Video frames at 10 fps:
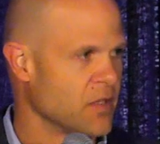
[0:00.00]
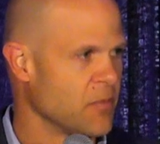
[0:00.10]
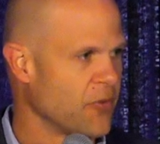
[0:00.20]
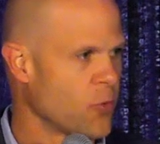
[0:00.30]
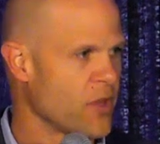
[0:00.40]

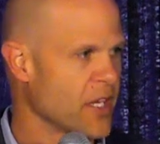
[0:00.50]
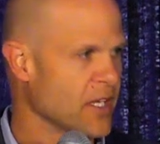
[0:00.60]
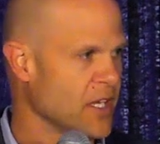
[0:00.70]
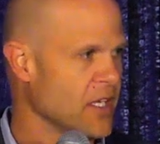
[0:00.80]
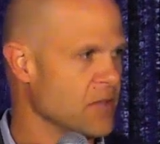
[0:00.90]
before that
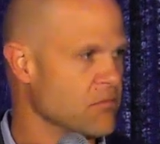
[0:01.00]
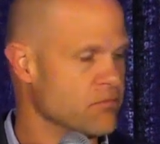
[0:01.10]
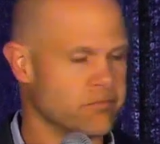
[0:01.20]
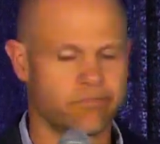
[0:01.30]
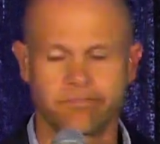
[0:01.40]
game,
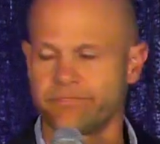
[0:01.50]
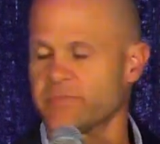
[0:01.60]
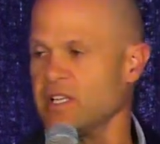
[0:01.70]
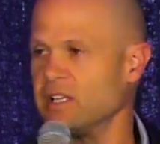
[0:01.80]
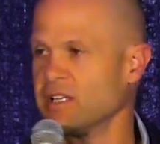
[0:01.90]

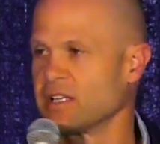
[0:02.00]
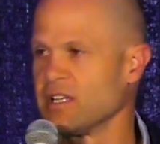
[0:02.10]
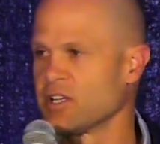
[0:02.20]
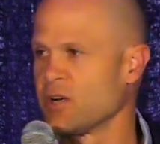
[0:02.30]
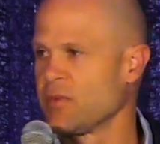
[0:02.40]

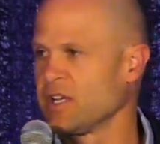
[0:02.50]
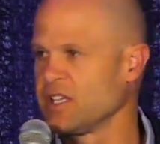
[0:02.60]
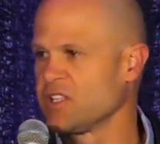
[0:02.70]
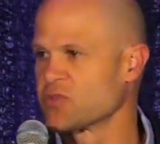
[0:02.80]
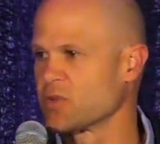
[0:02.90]
getting on my
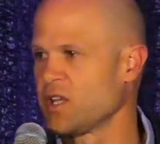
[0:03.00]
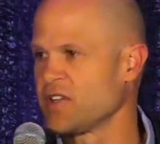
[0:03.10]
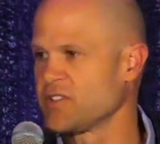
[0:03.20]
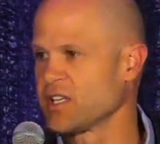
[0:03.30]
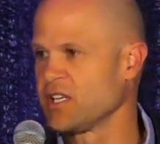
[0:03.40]
knees,
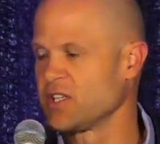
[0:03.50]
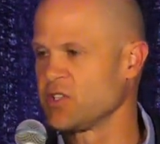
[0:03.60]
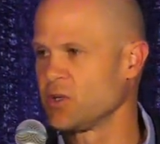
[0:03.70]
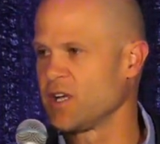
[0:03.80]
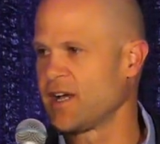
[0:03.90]
realizing I can't
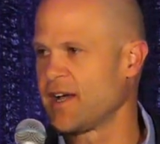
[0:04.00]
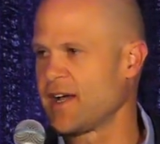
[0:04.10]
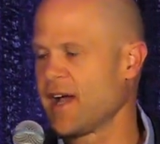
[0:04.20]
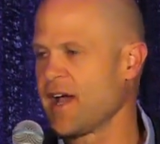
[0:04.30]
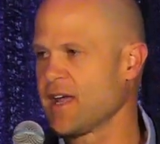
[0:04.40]
do it.
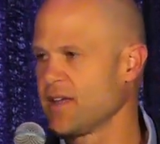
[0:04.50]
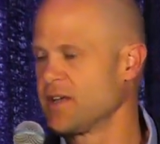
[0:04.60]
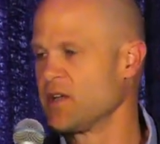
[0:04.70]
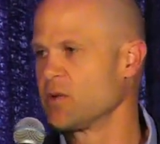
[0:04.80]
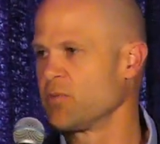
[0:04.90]
I
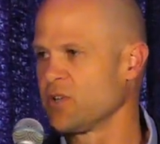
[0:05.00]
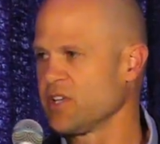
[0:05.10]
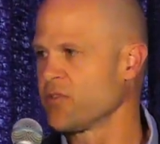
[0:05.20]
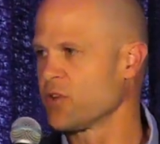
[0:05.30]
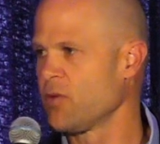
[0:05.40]

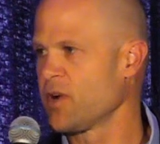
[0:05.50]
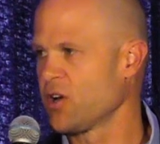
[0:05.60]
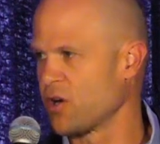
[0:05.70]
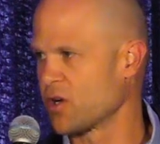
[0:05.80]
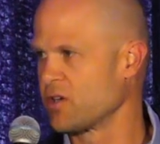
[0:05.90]
believe with all my
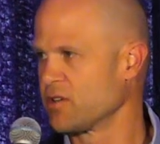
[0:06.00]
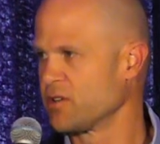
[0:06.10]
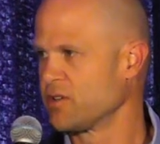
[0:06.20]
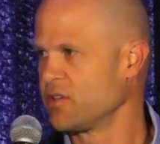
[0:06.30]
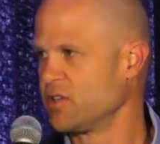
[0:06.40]
heart
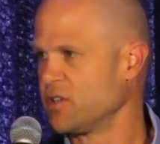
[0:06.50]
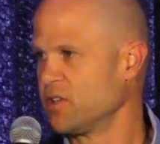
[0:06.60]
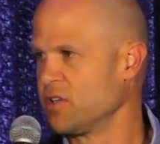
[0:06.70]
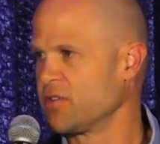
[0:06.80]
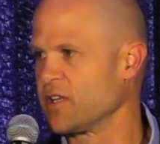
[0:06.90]

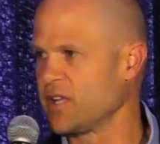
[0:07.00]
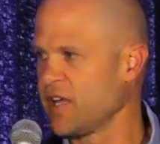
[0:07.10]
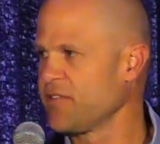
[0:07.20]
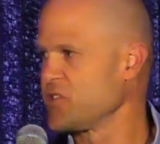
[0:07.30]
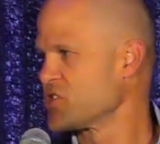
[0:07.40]
that
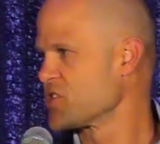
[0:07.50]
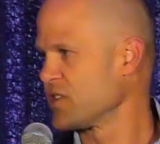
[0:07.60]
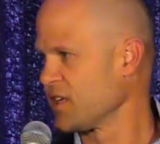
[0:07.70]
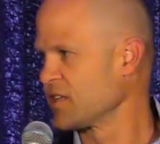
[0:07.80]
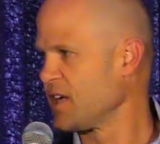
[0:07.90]
life is just
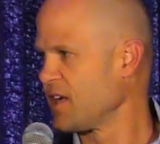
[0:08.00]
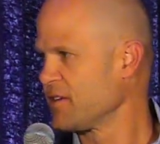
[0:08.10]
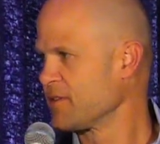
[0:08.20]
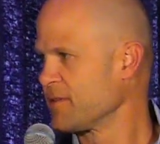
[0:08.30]
like that.